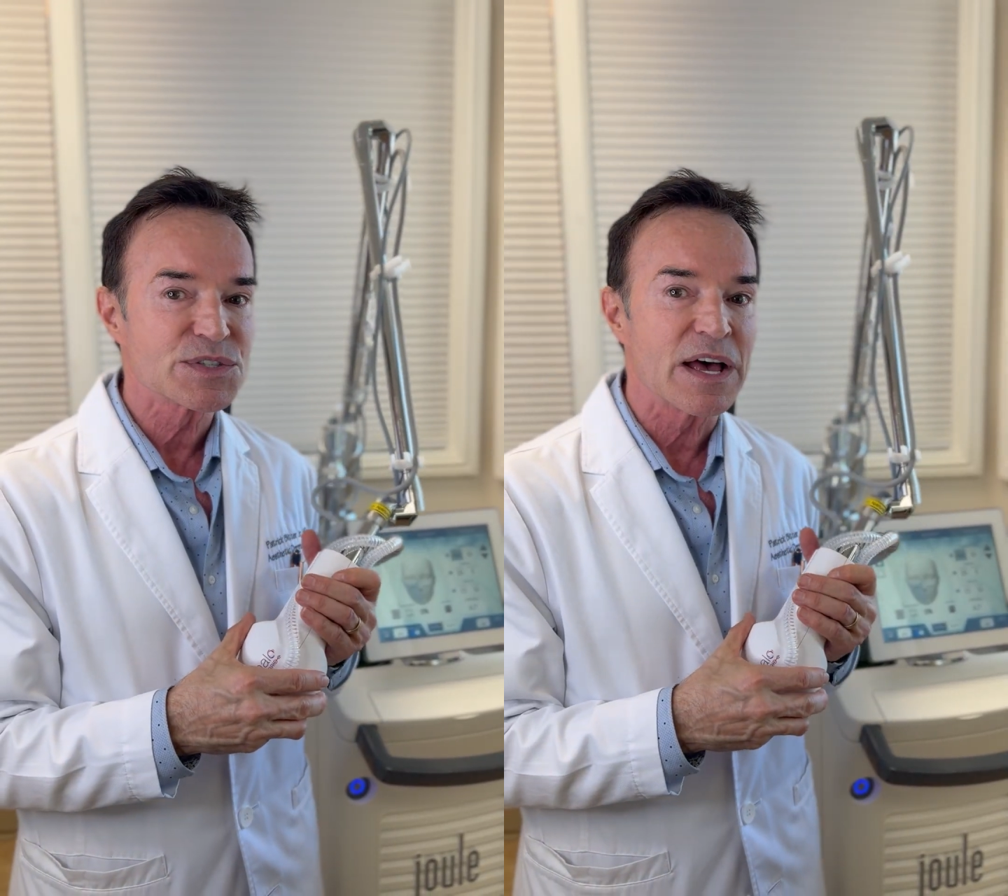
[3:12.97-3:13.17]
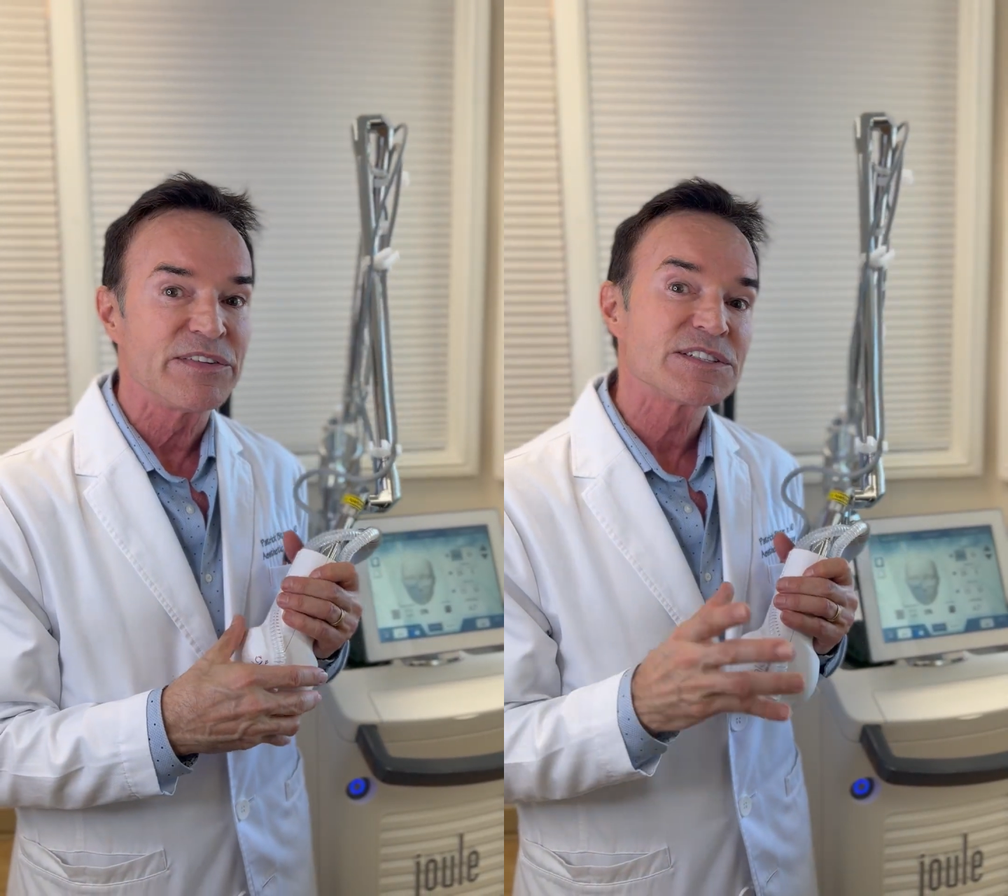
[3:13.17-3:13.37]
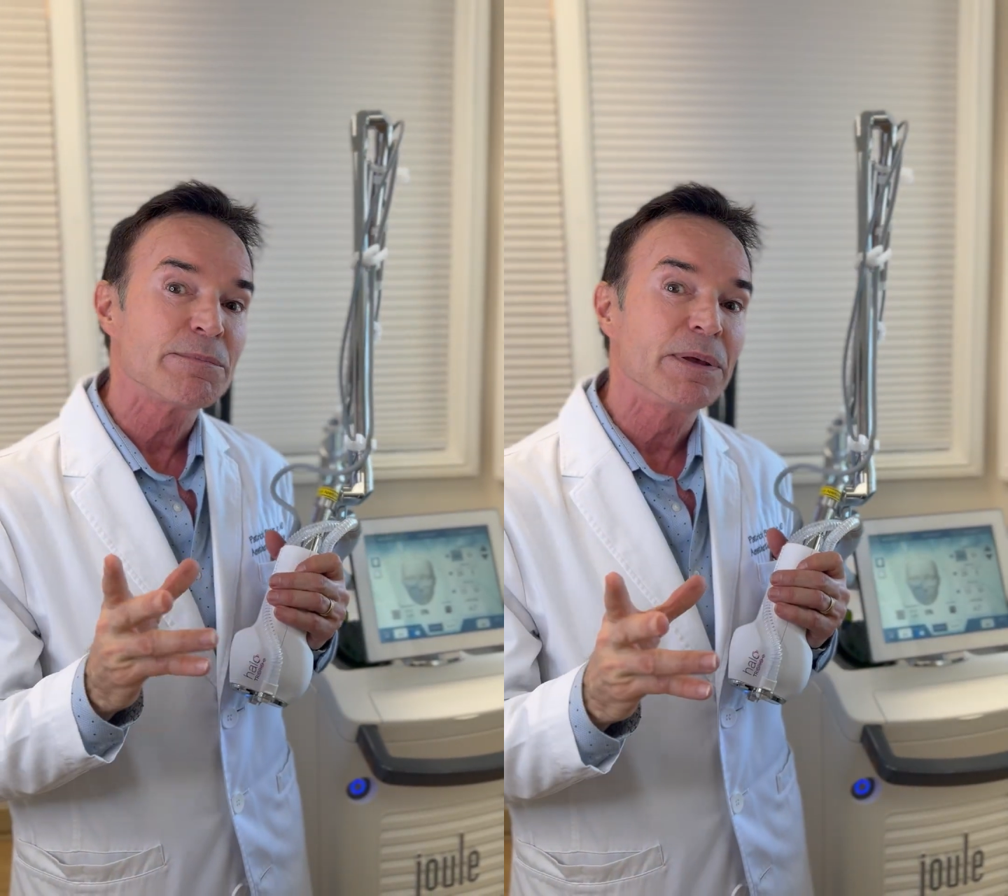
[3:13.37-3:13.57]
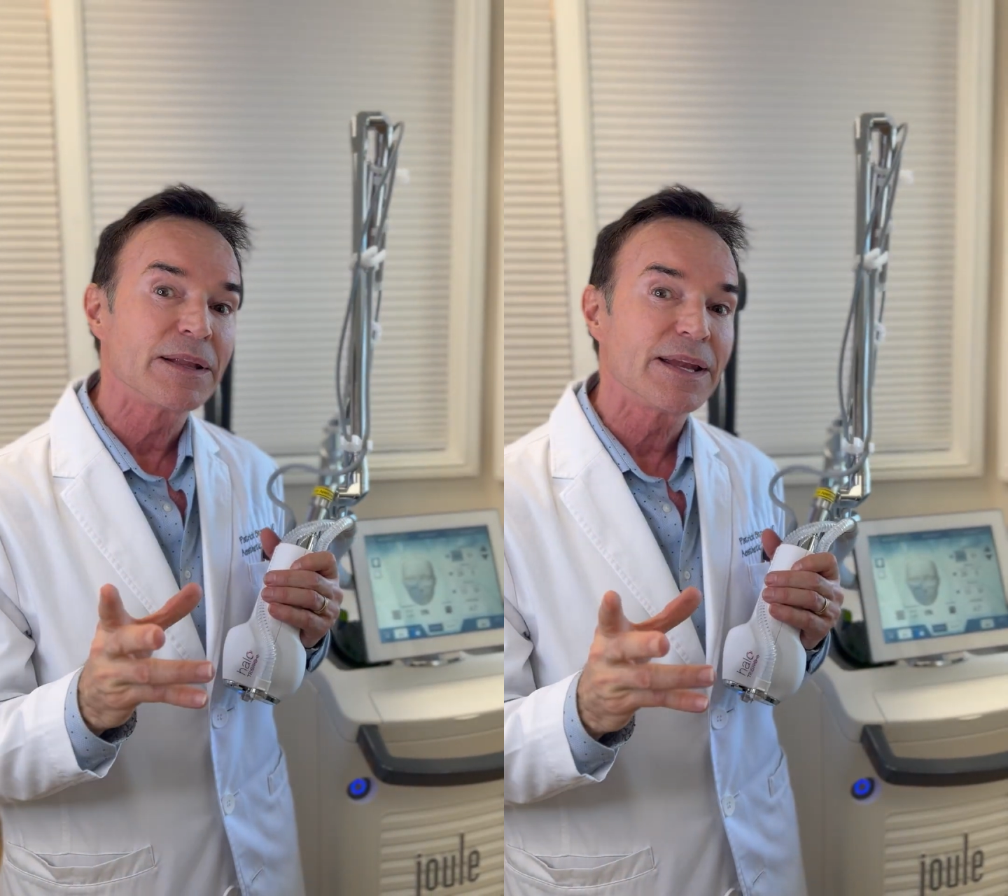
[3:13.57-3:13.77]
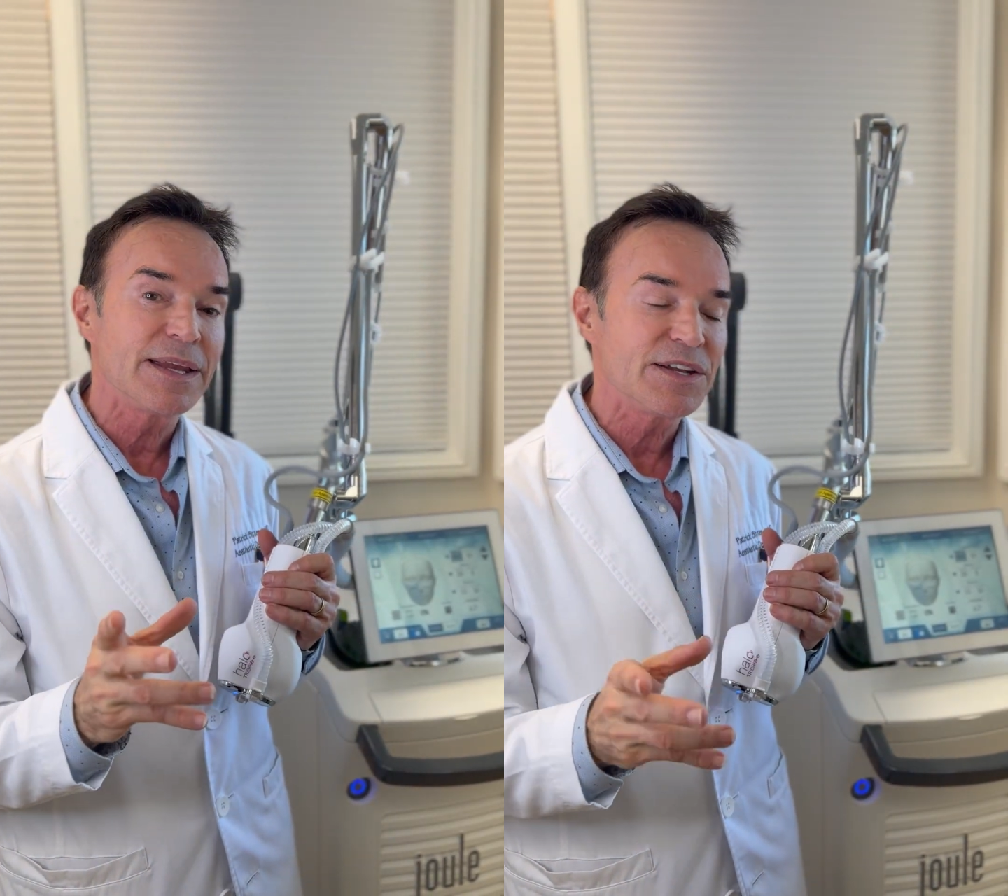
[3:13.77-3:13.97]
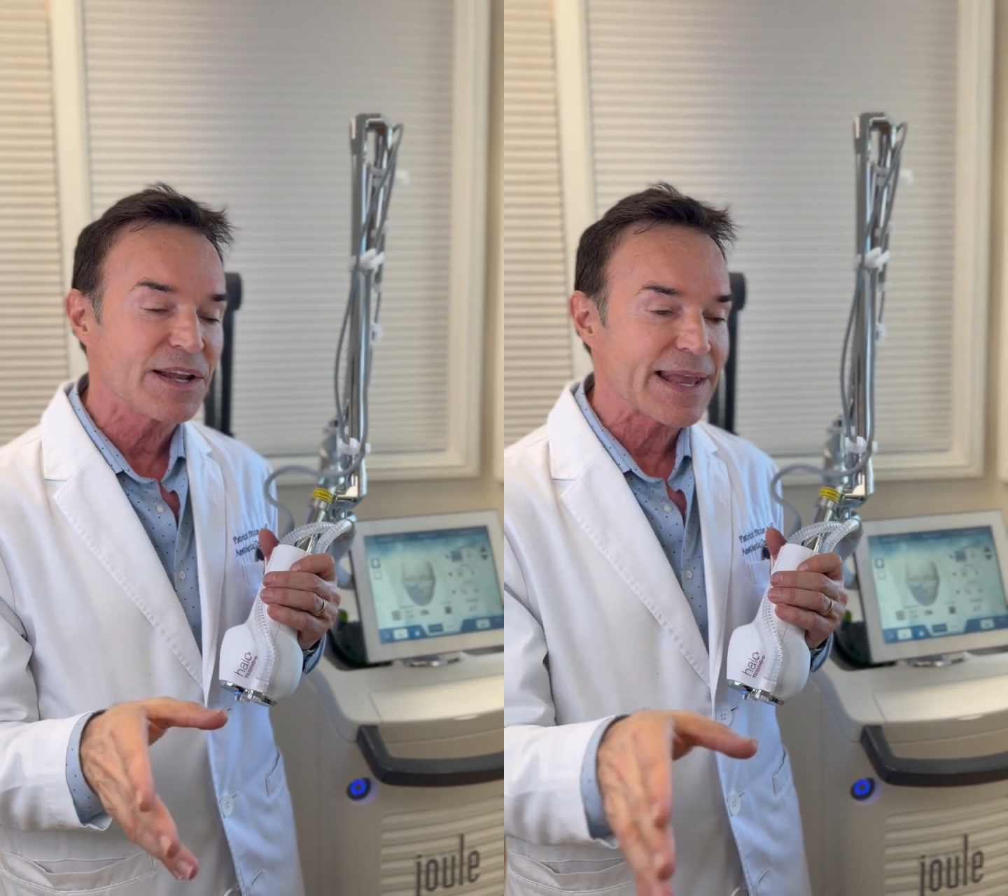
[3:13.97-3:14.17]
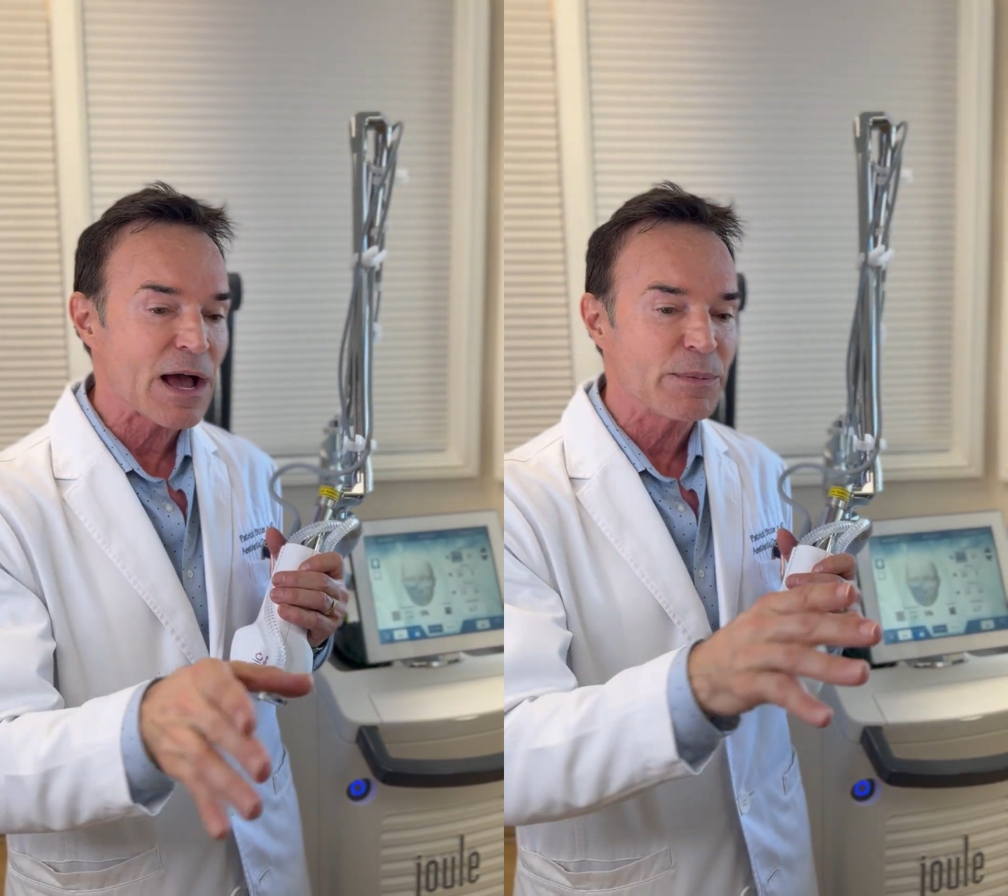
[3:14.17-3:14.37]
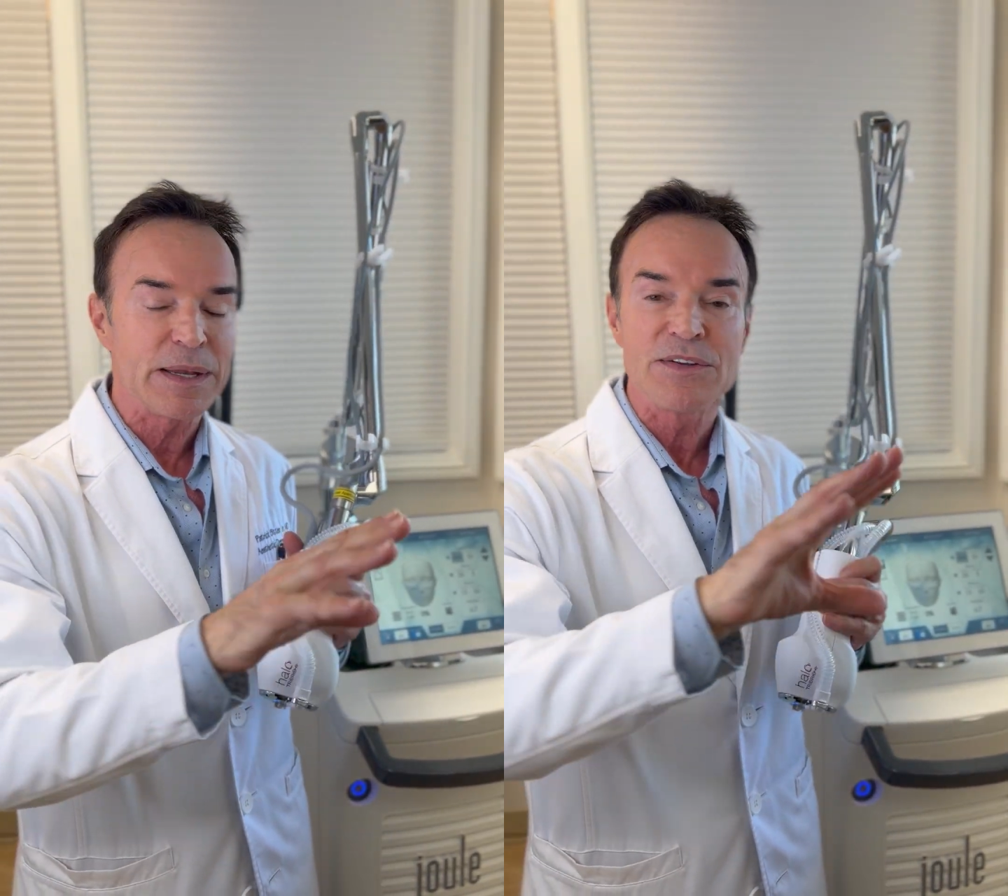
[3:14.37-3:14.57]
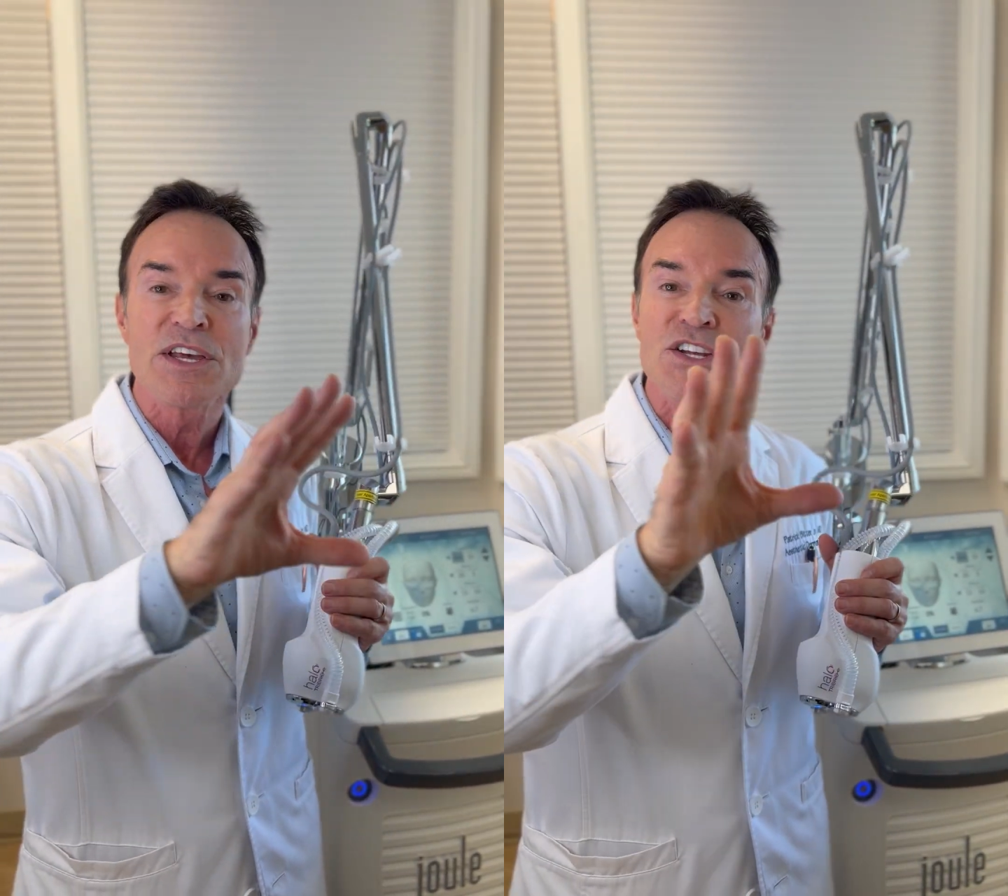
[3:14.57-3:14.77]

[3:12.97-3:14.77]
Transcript: of its ability to allow me